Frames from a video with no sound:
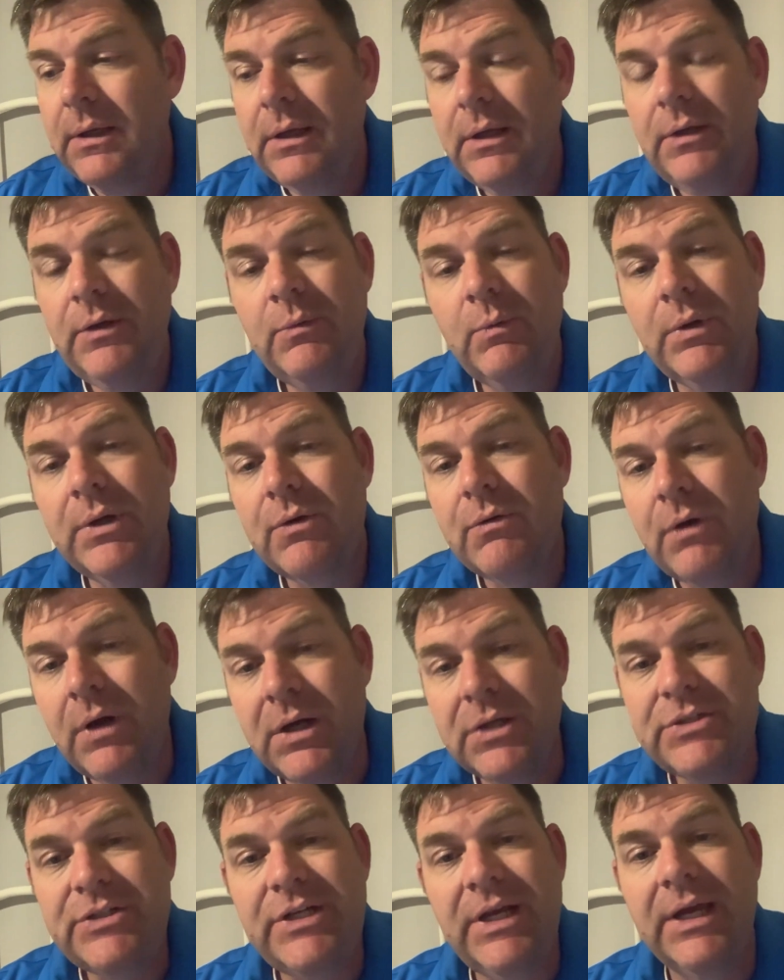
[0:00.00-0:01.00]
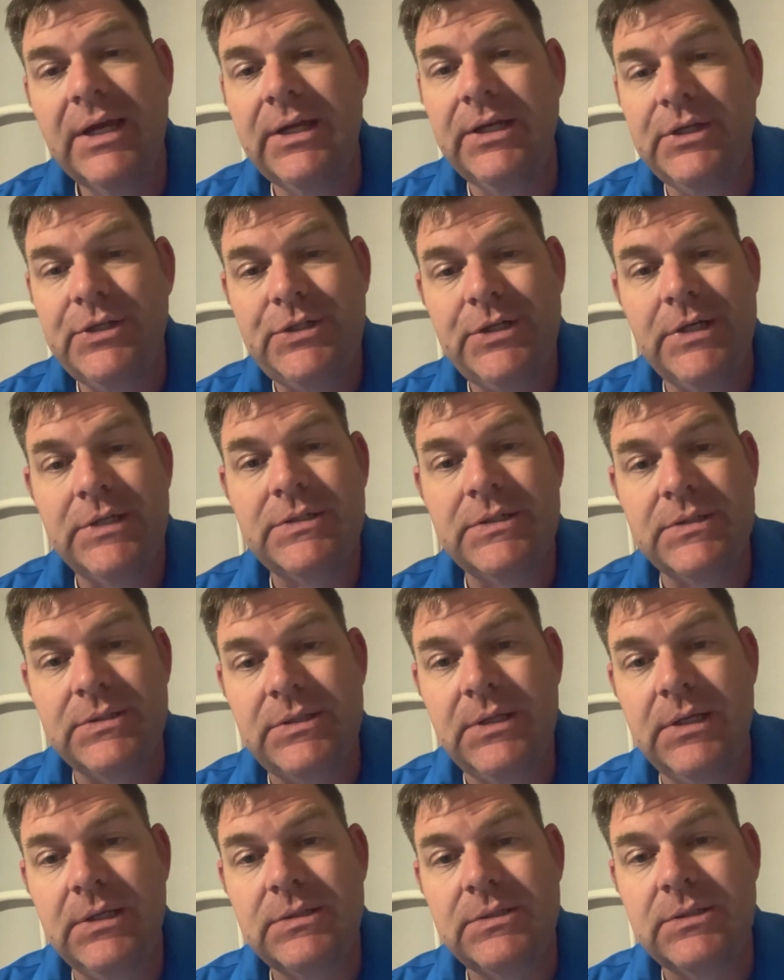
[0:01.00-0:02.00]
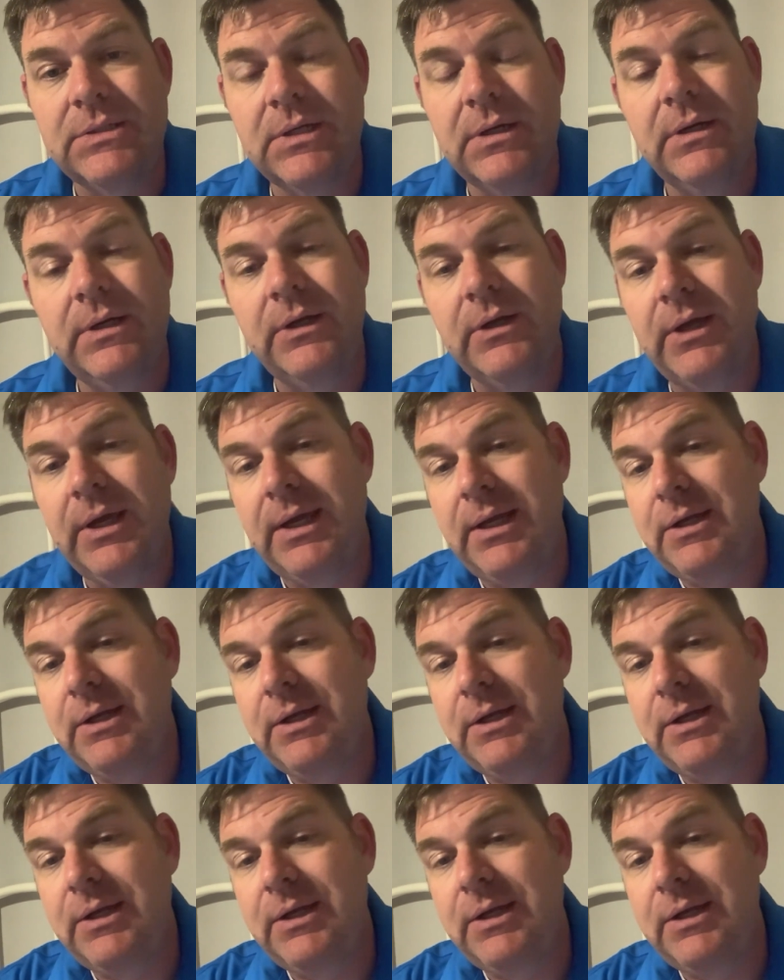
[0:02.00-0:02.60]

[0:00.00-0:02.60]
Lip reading: You want to cross-check and adjust as necessary, okay?